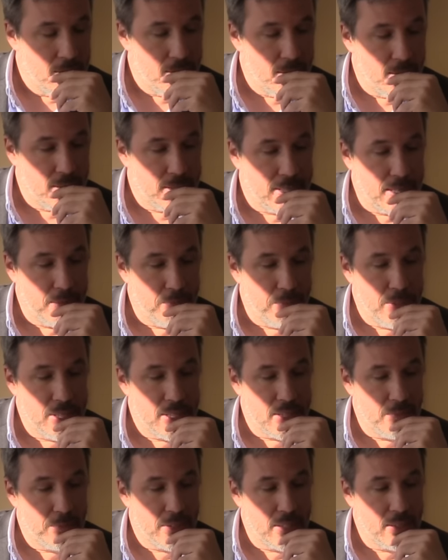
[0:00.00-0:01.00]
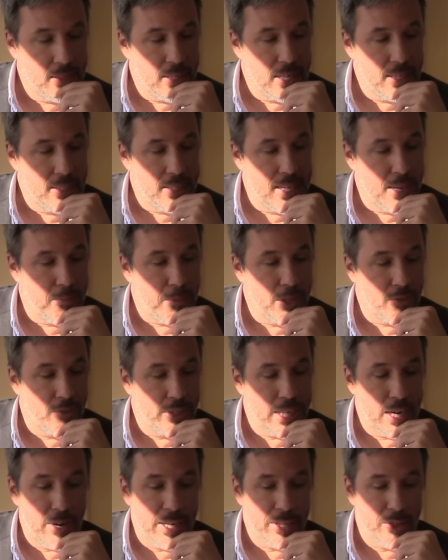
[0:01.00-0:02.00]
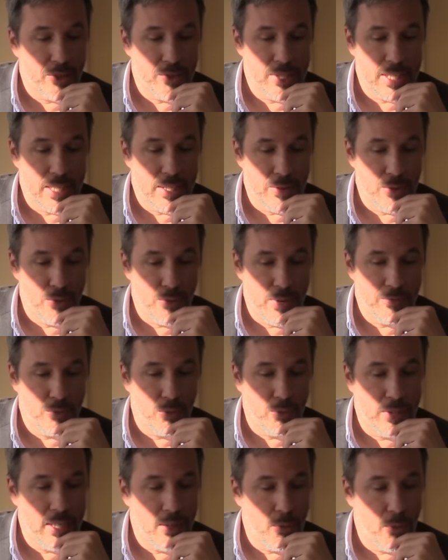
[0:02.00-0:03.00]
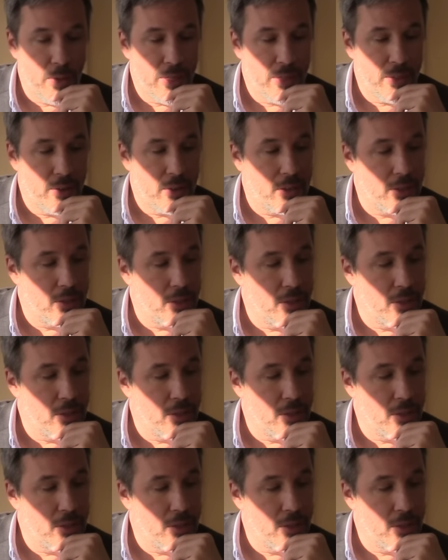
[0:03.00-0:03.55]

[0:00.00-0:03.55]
it can be something like the amount of characters that you have to deal with, or,